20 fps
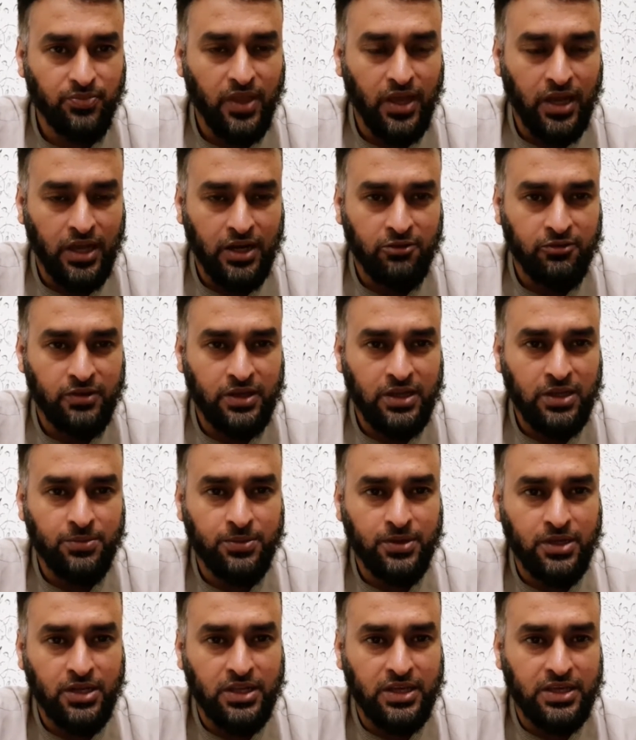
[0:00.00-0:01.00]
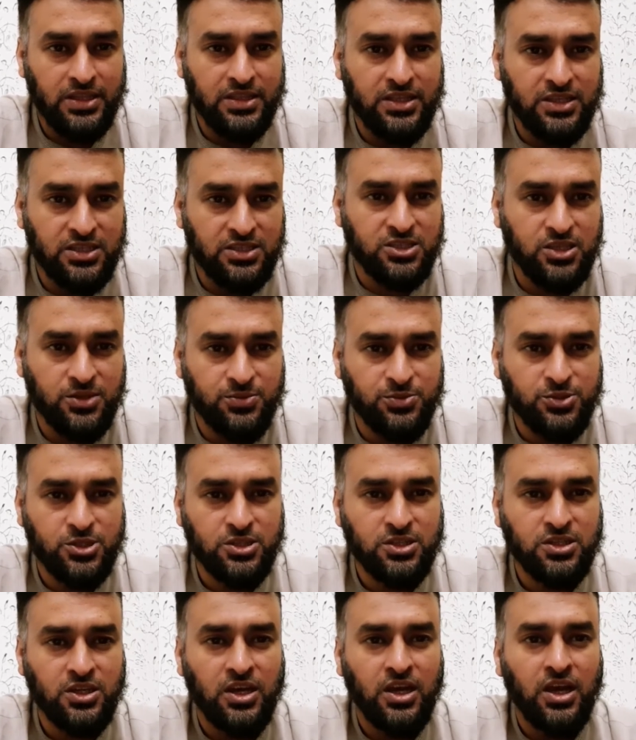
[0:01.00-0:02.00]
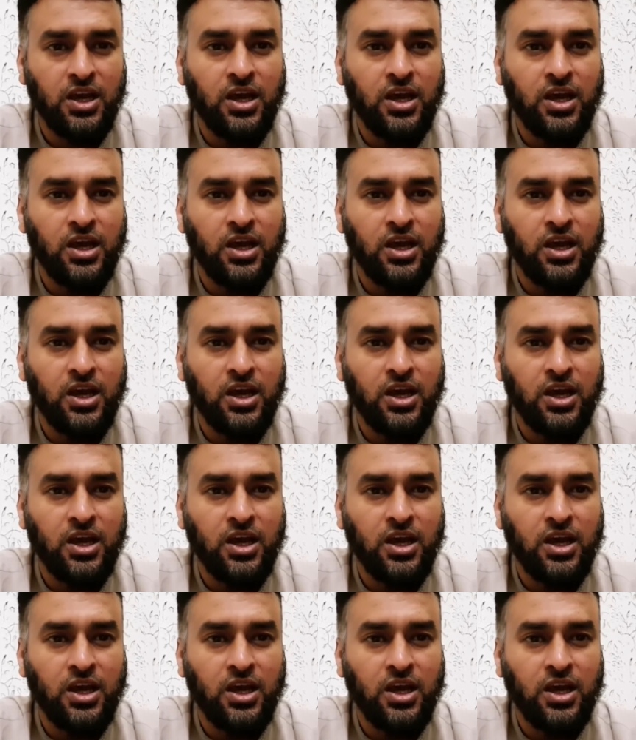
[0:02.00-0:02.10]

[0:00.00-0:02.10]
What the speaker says: are available in the description.